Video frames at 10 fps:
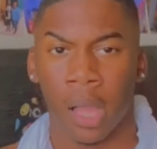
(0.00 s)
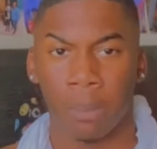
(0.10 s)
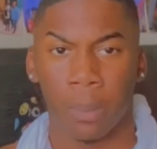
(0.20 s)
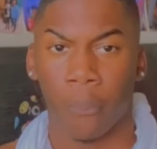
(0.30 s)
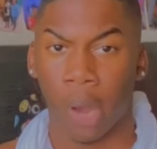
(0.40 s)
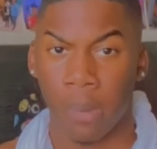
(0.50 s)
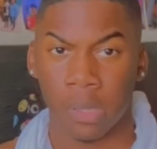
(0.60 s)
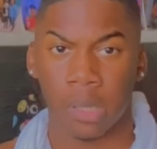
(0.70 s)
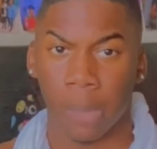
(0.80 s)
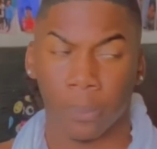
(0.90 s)
I'm a prime
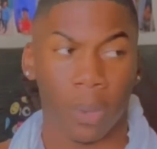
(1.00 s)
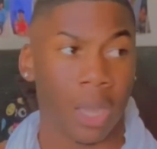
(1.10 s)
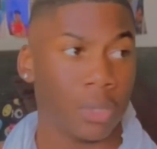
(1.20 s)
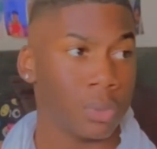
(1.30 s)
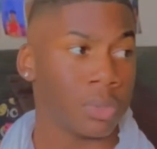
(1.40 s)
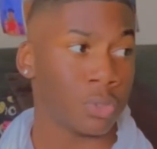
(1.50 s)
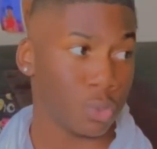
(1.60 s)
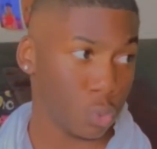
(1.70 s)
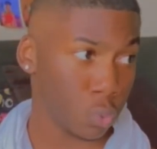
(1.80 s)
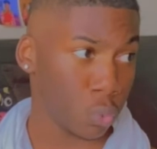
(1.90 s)
example. I used
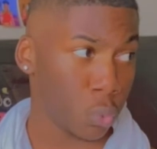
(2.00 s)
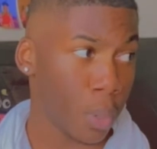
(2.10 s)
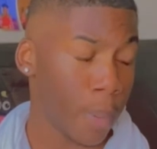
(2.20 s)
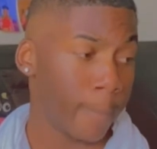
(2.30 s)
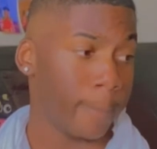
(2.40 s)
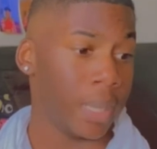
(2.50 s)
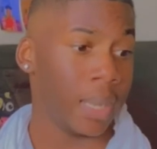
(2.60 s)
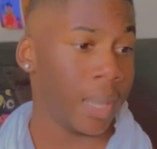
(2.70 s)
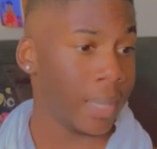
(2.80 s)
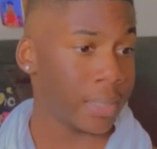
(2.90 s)
to be
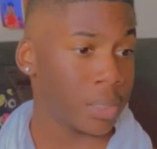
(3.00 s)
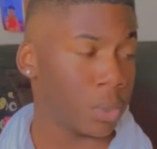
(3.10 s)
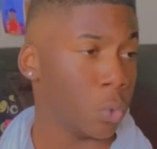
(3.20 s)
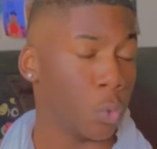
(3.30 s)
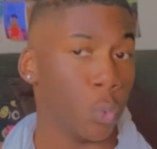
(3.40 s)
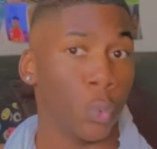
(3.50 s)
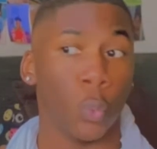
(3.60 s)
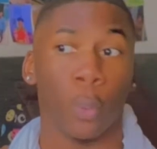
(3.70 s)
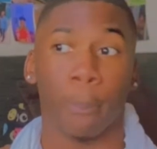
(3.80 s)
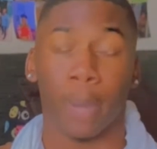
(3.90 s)
late to do
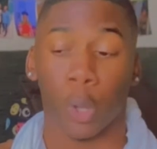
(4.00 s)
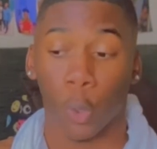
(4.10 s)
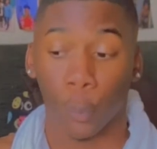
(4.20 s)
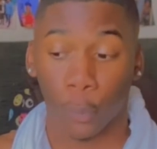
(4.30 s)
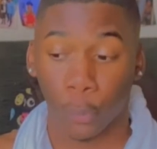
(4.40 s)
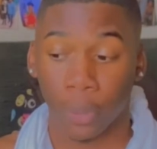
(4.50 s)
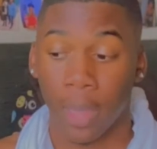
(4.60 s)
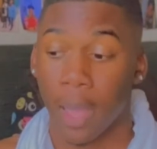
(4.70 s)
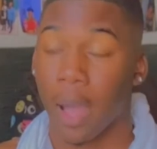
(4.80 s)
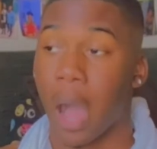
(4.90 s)
my homework.
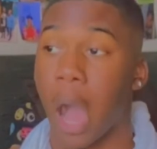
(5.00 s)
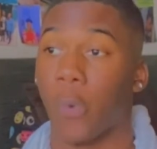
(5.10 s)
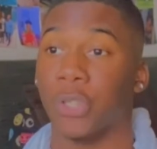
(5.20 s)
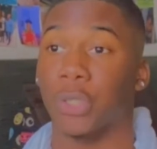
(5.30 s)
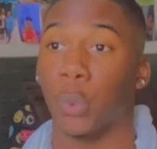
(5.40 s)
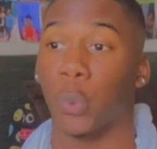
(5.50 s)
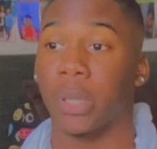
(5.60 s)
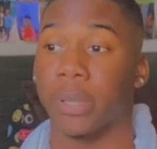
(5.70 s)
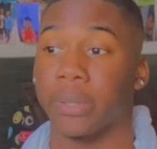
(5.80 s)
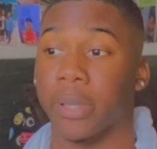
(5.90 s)
I always do
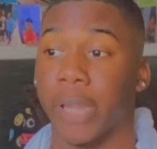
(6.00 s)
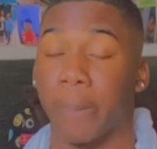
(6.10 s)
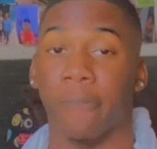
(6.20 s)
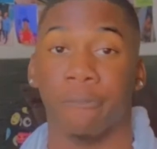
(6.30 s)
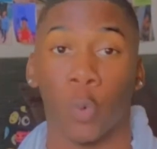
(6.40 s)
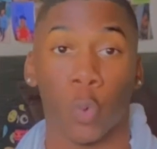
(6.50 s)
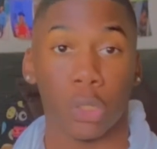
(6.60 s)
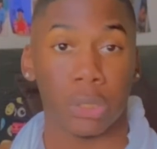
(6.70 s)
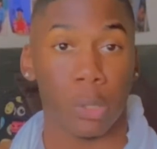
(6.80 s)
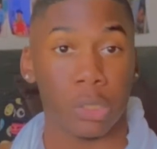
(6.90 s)
it the day before
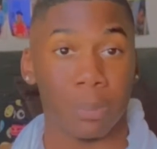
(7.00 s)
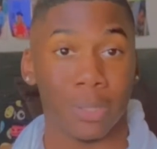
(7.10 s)
it's supposed to be